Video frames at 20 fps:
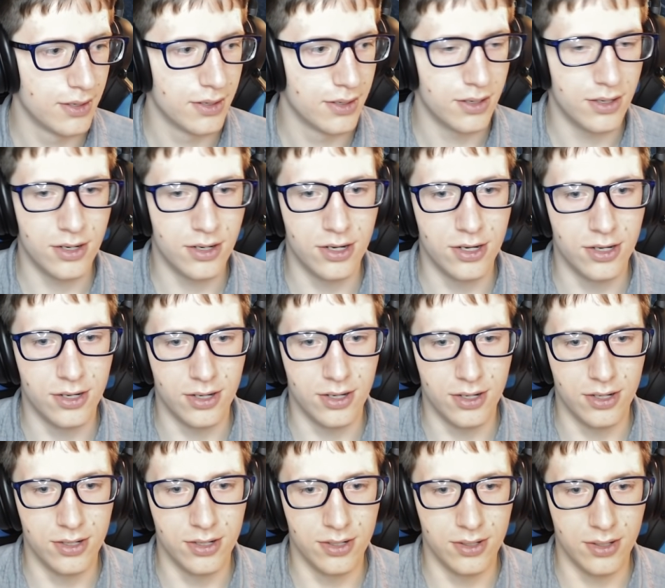Oh,
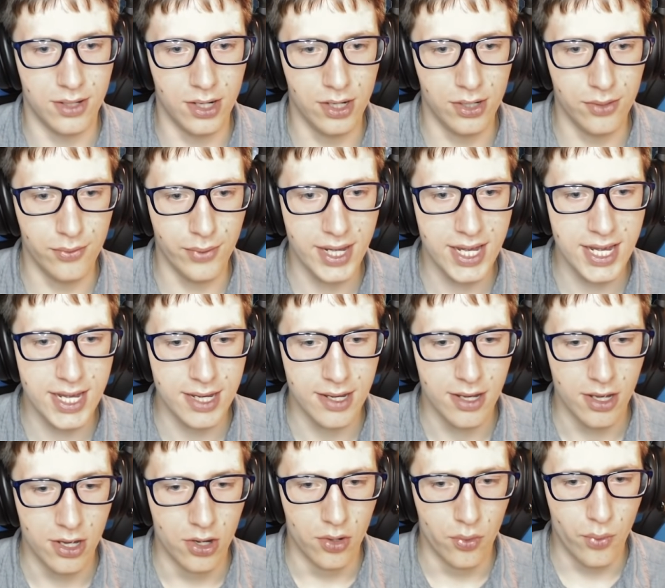oh, oh! Wait,
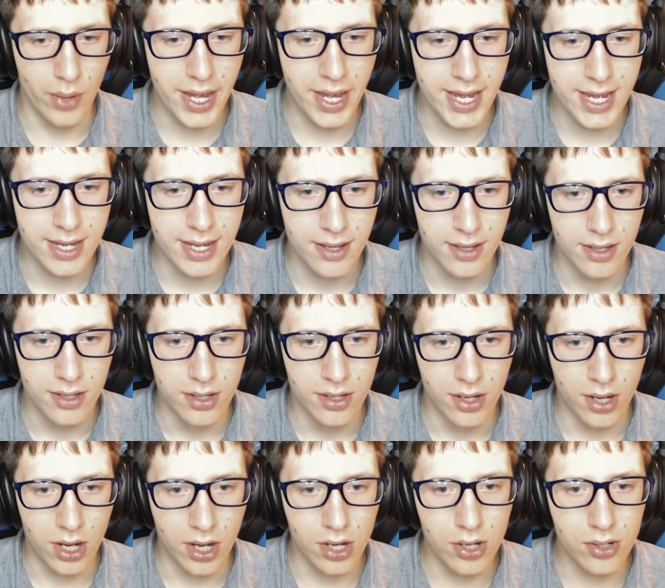wait!
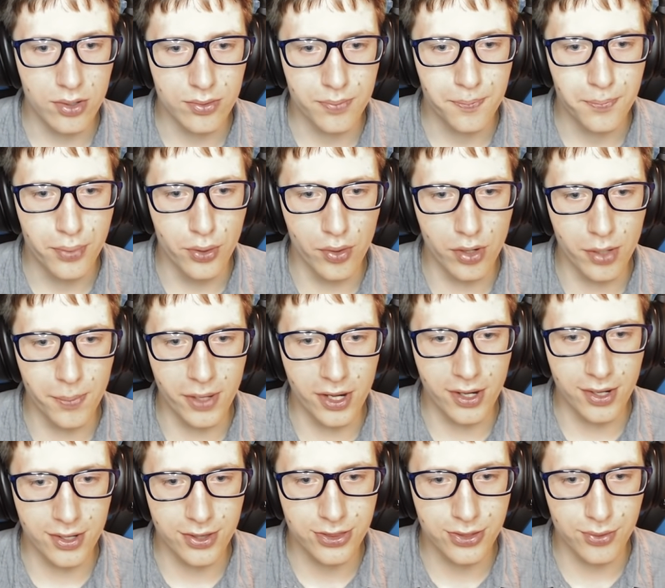Oh, pool
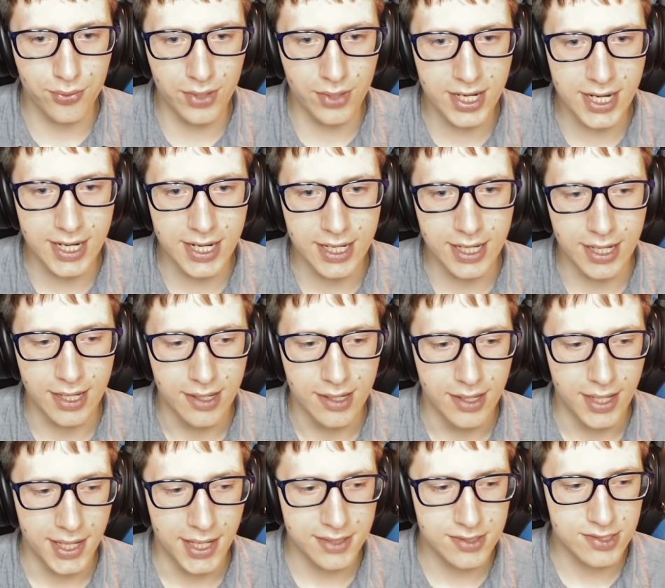ball three
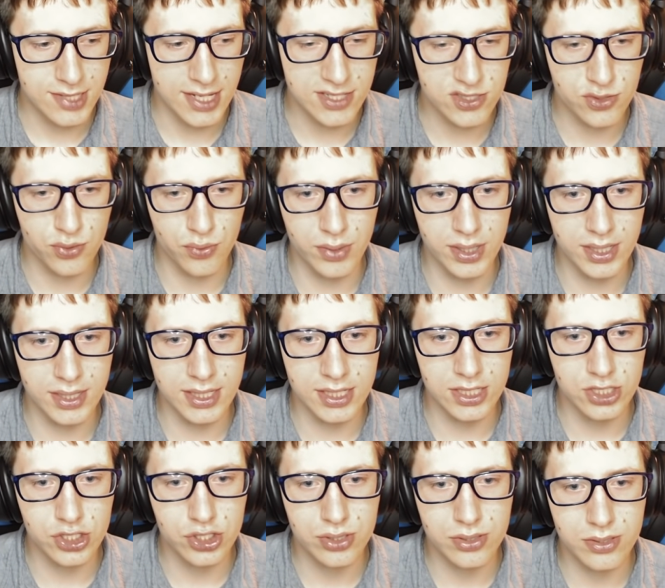has has really,
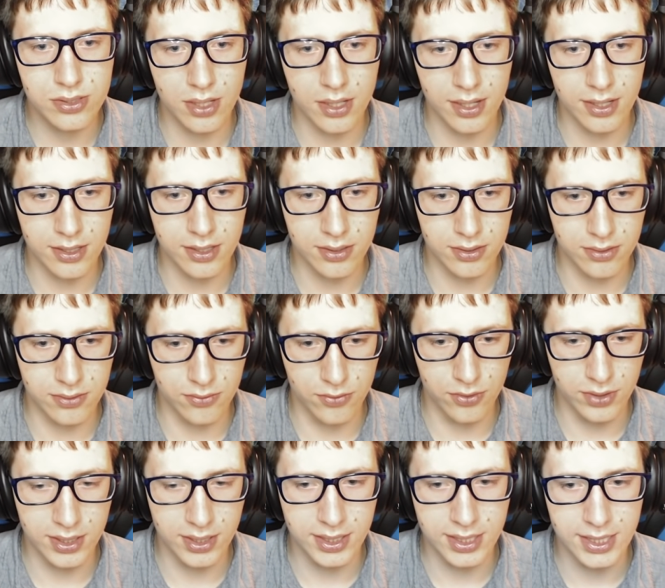
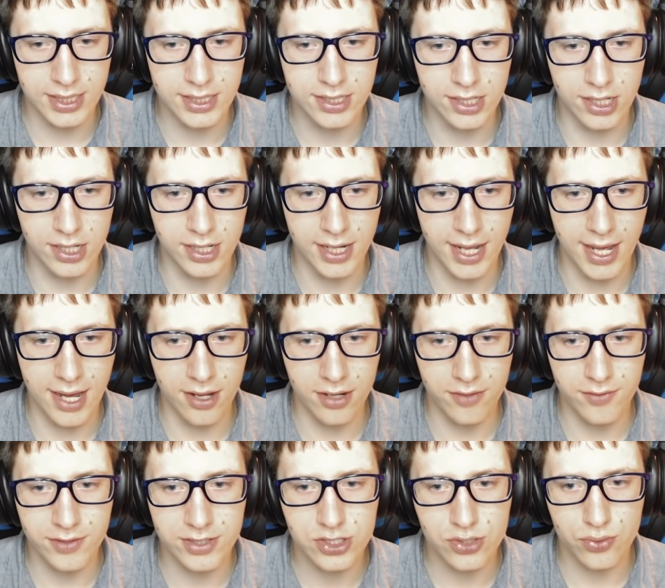really gone out of
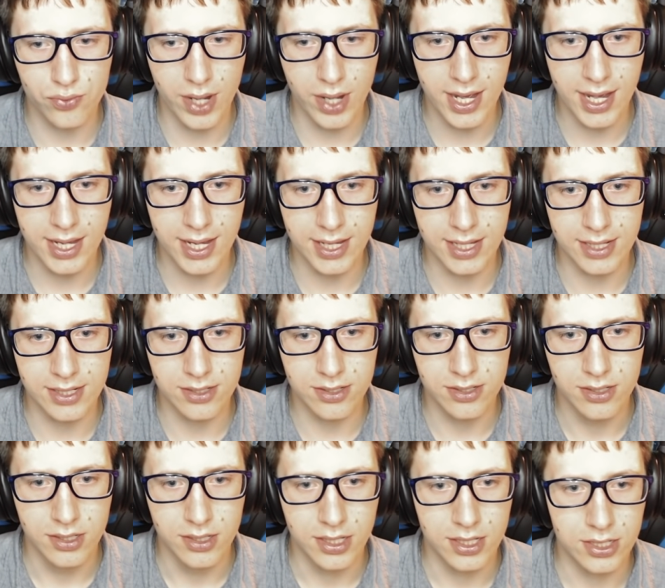its way and
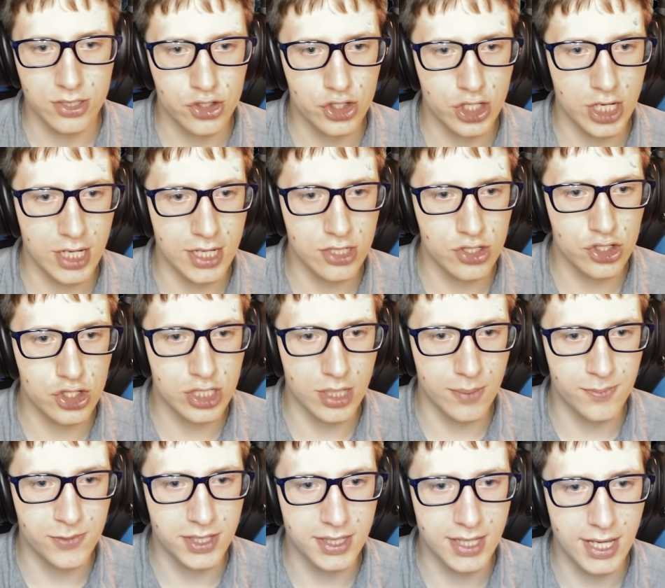changed
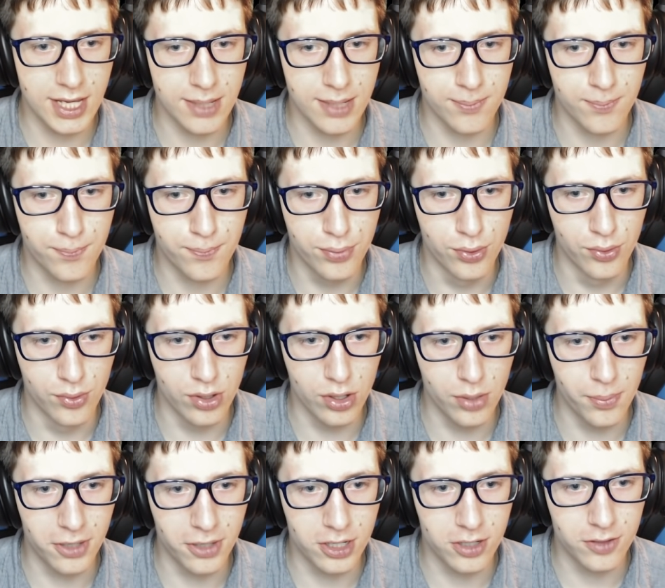up the game. Pool
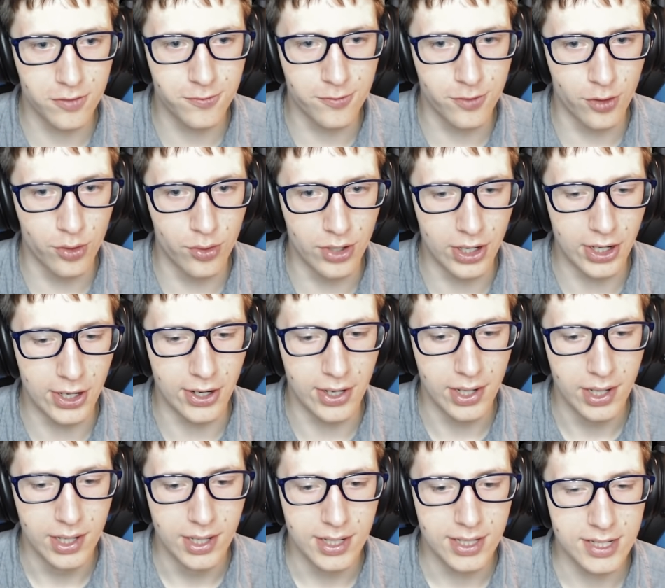ball four
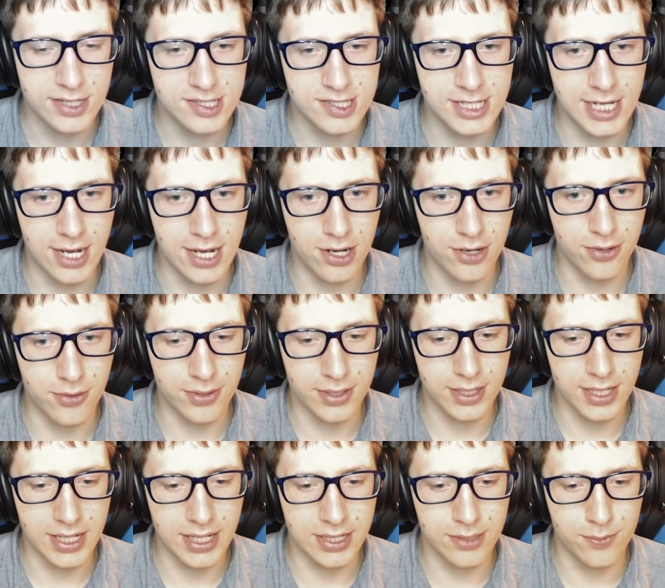is now
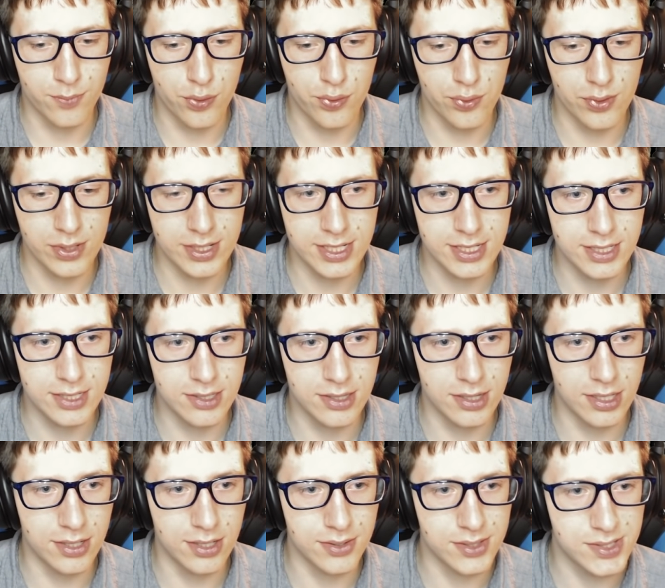getting pretty
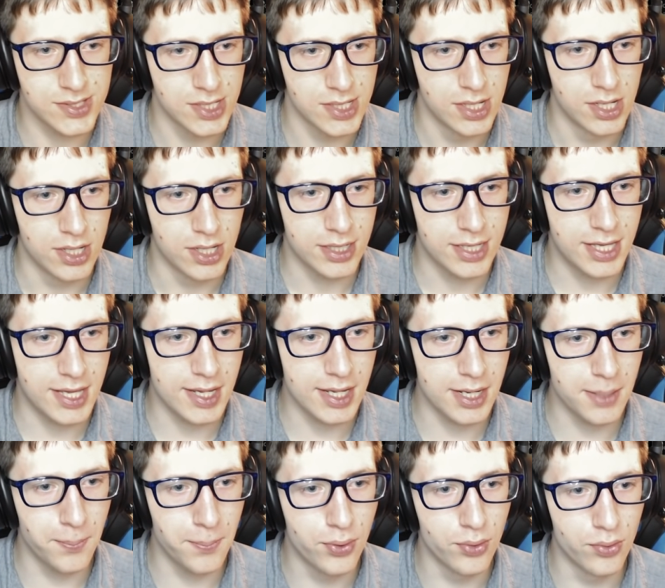close.
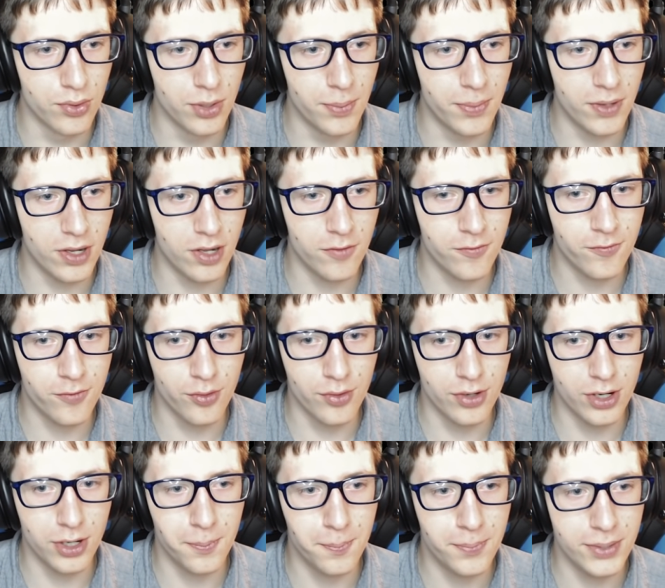Can pool ball
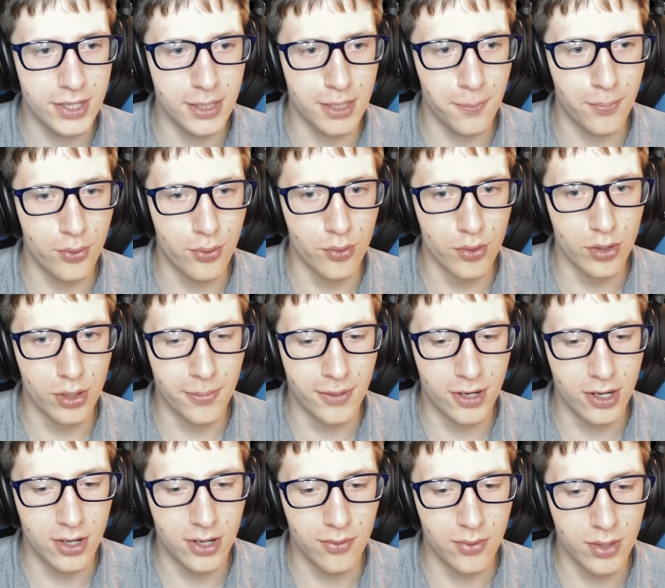four beat pool
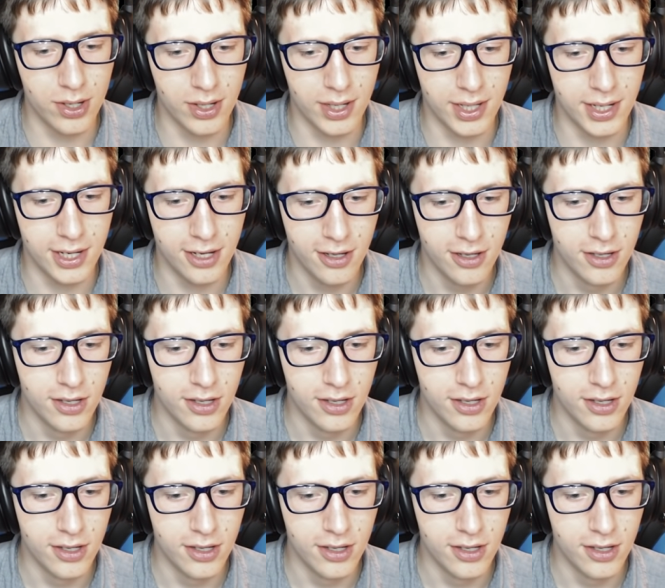ball one?